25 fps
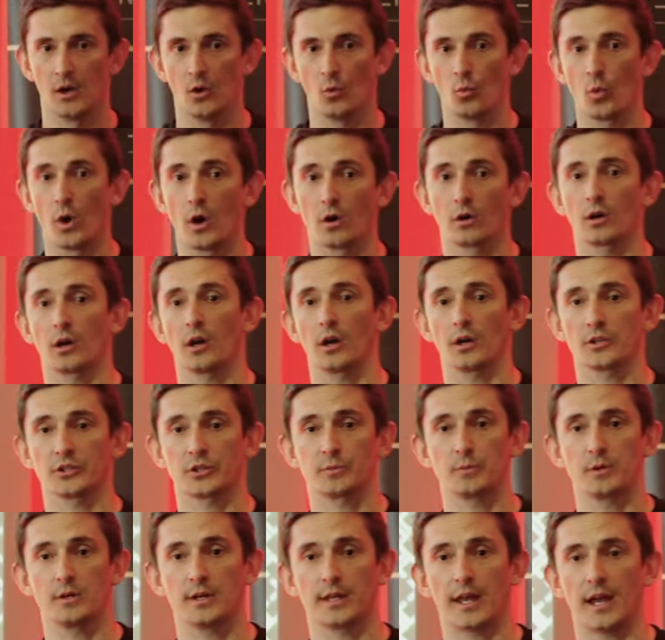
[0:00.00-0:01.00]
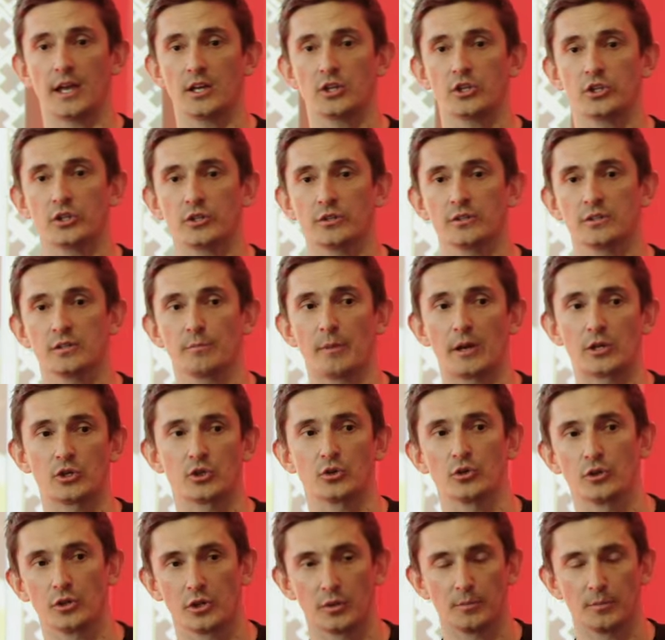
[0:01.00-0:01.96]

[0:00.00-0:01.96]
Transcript: World-class communication, so make sure you